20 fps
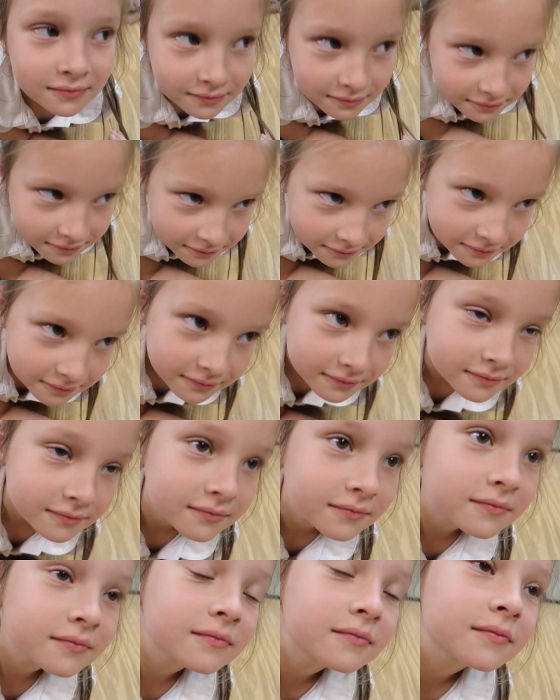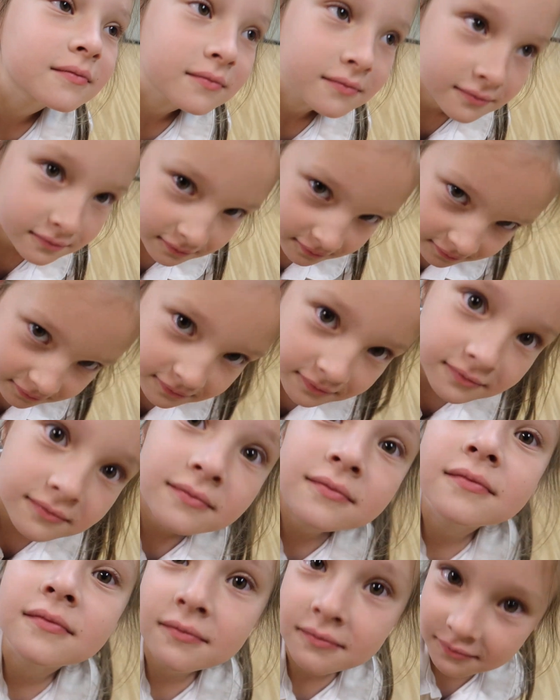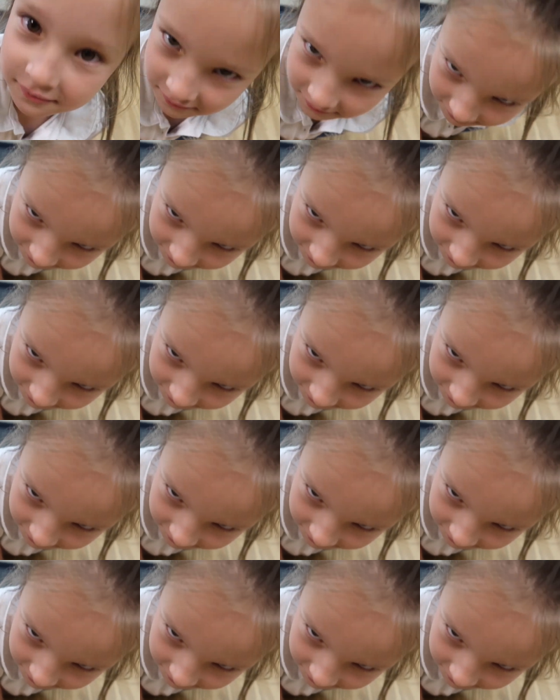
Was that pretty cool that exploded?